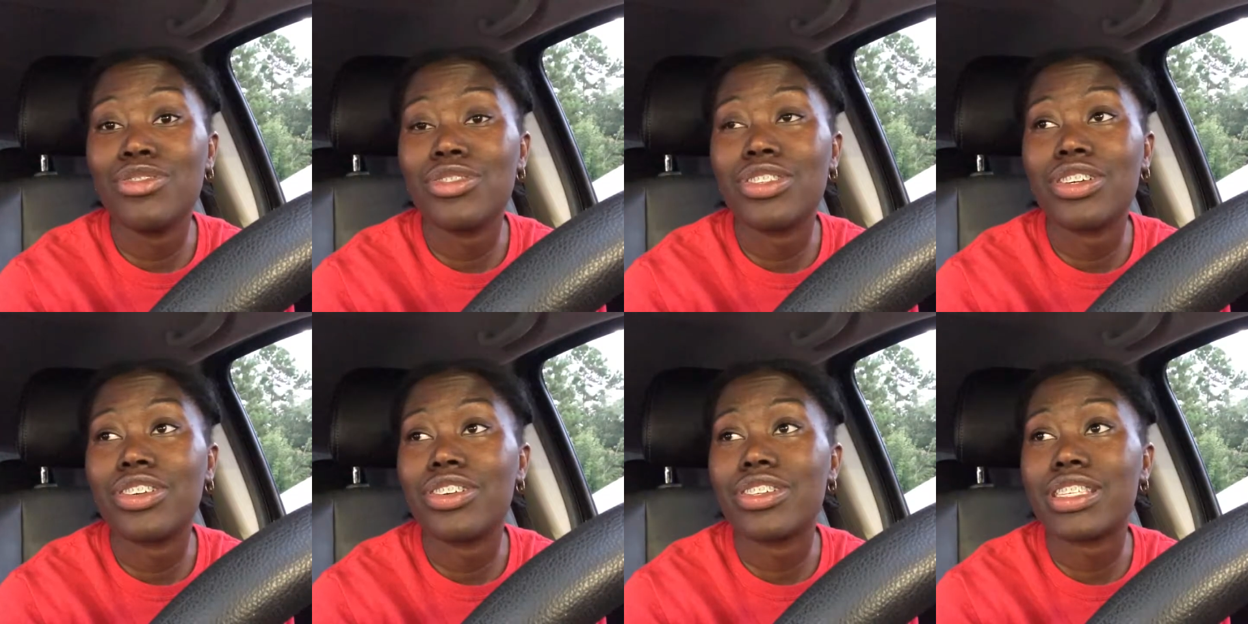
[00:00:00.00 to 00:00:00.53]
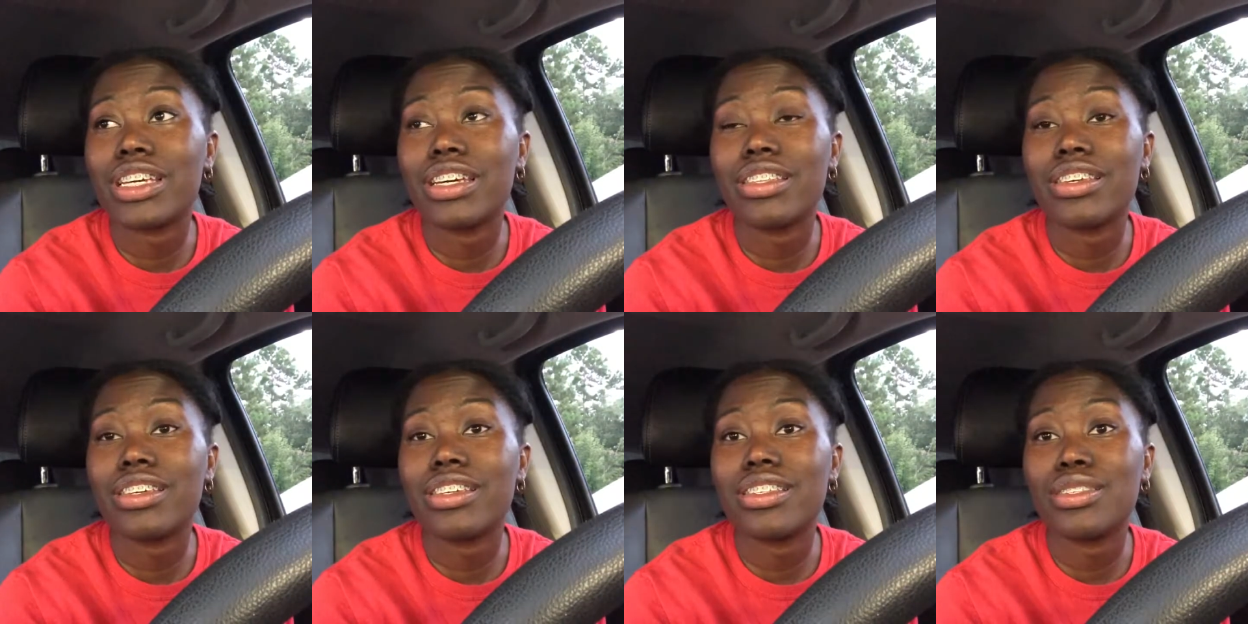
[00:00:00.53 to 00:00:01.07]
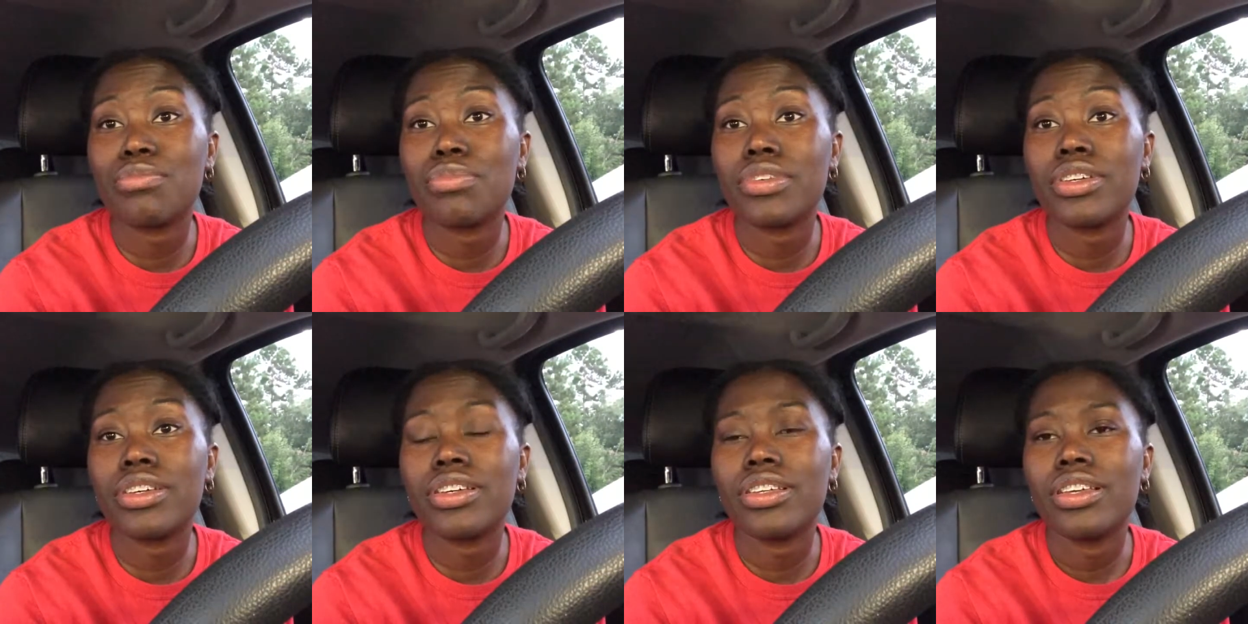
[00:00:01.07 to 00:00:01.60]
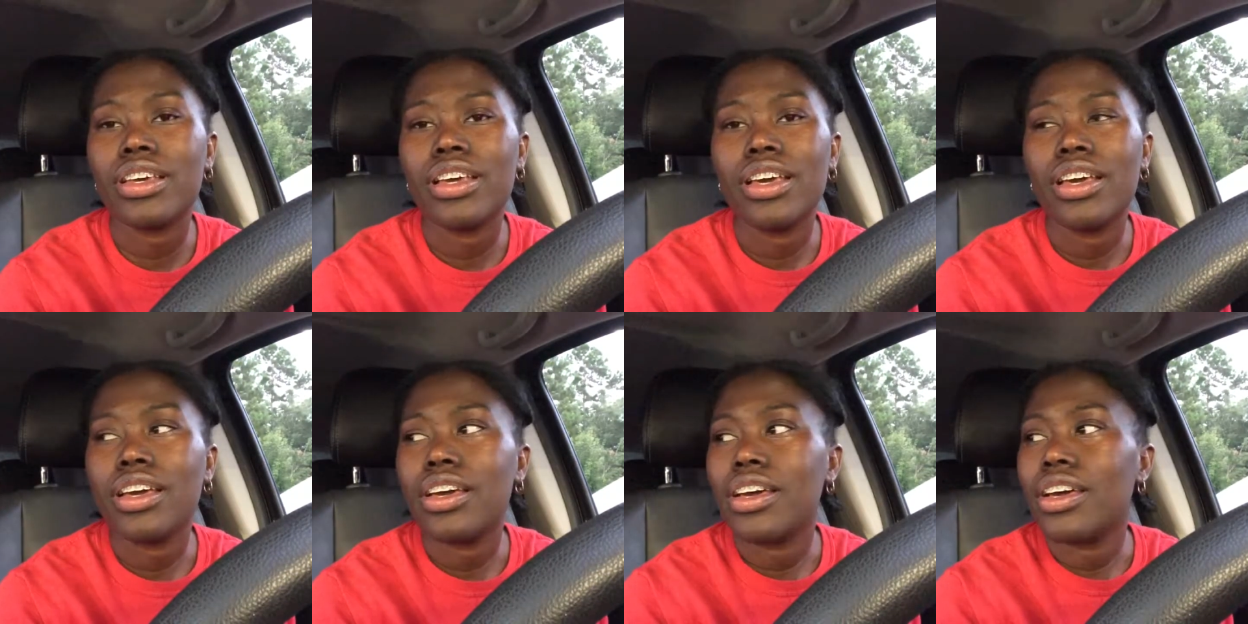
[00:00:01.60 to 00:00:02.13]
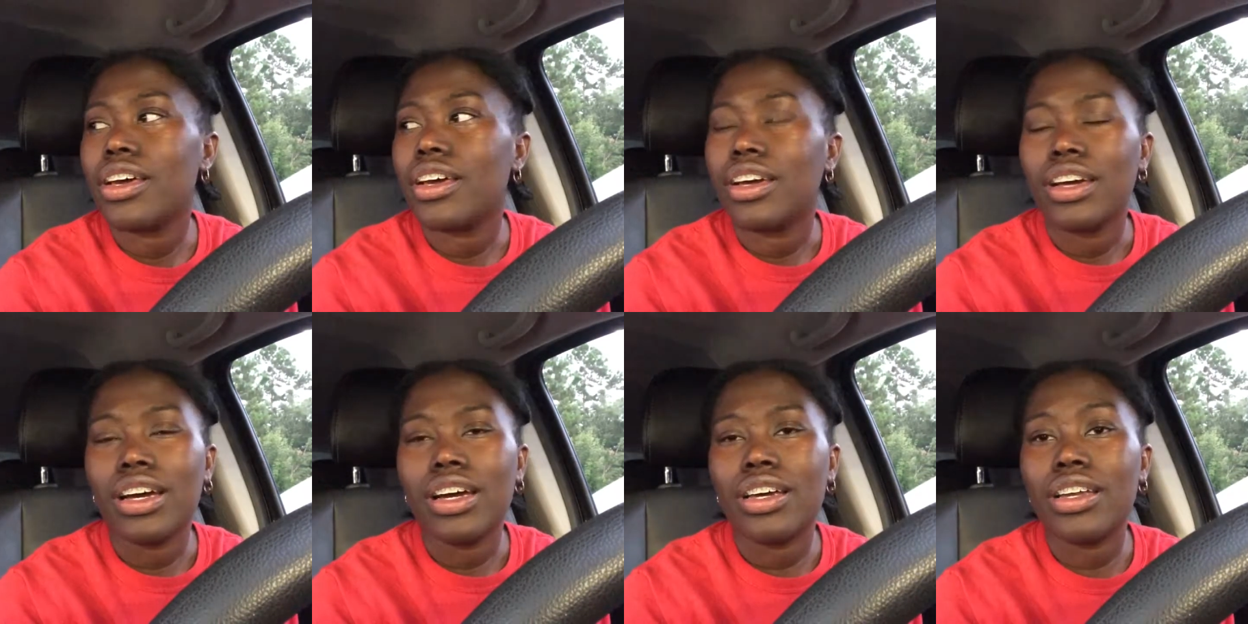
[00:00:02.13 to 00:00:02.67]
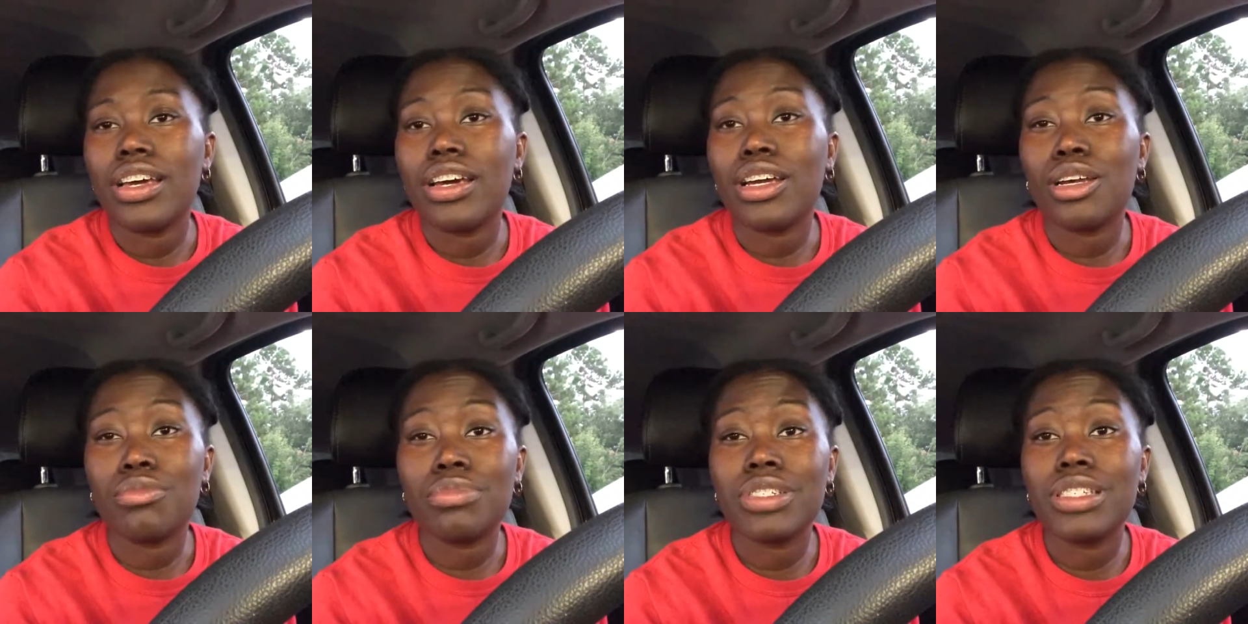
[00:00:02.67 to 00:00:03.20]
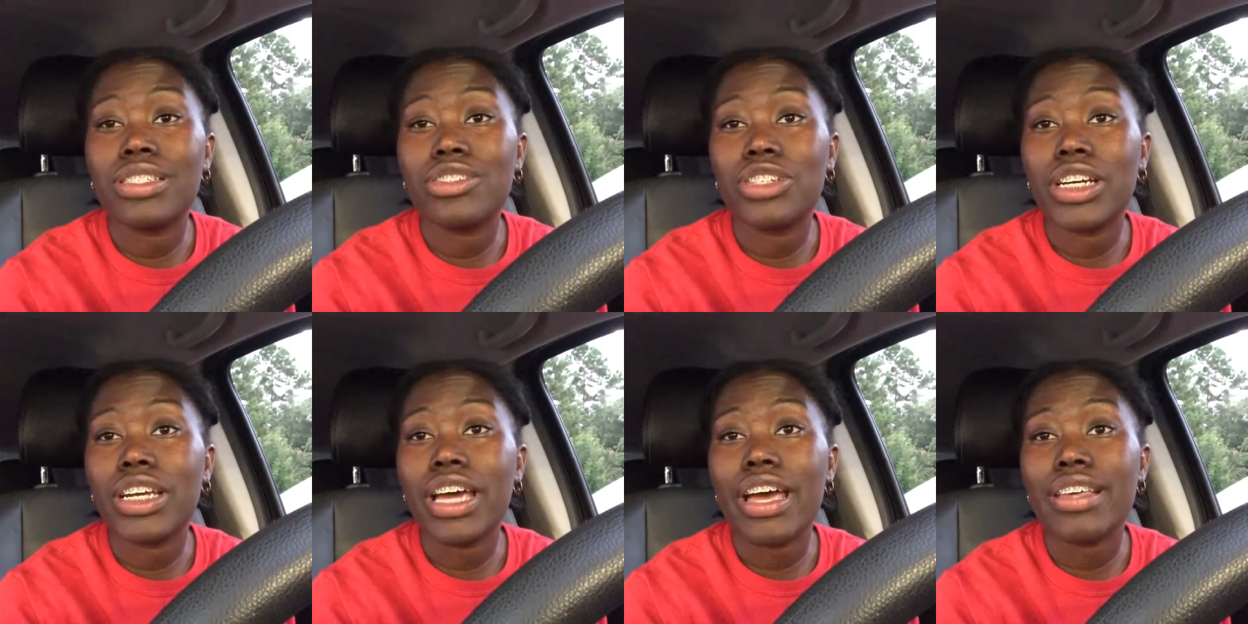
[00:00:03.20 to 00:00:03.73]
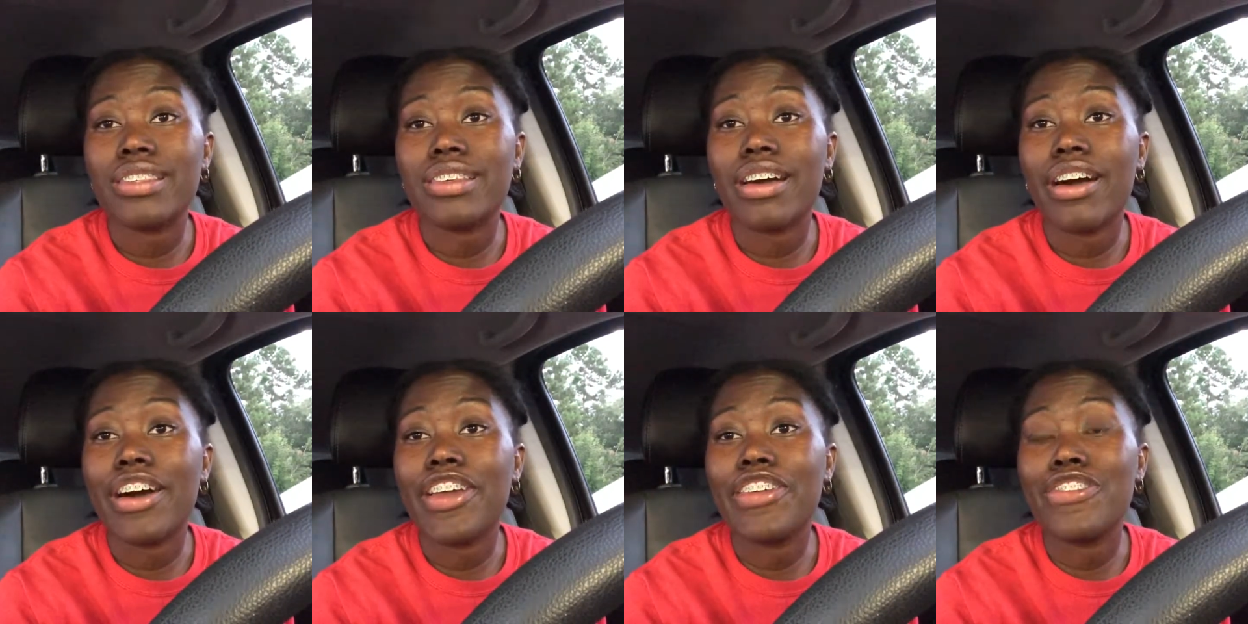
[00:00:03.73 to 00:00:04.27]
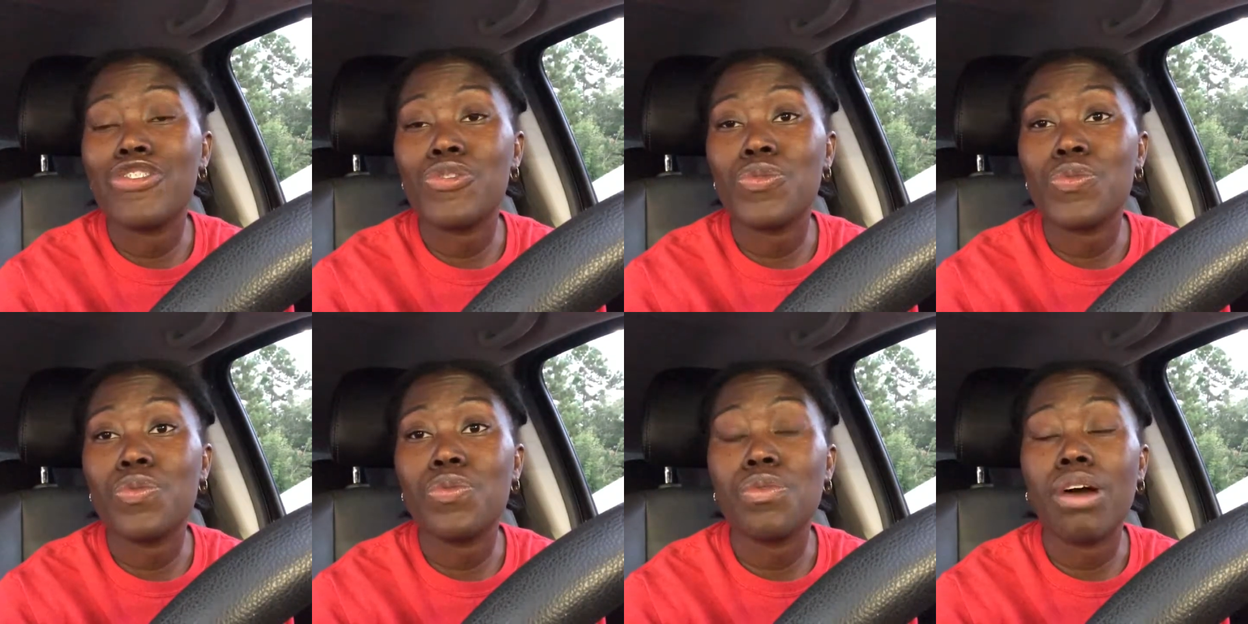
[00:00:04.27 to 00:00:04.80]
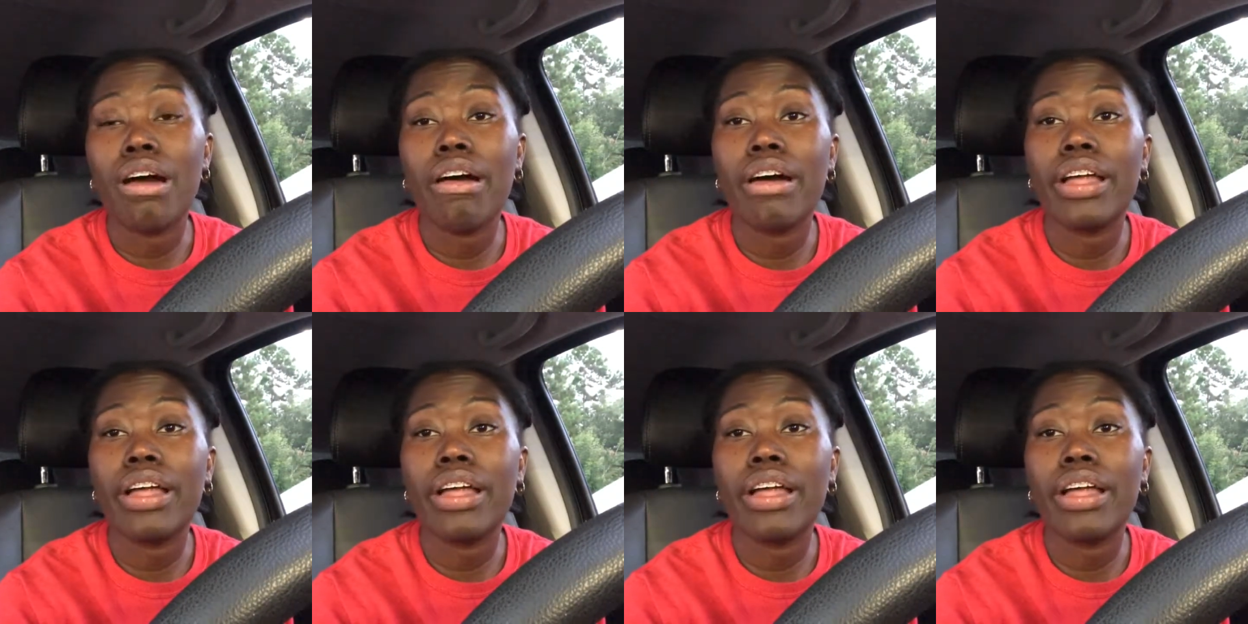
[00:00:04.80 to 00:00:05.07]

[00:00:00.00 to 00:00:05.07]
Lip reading: used to curse like this, but now I'm just trying to ask God to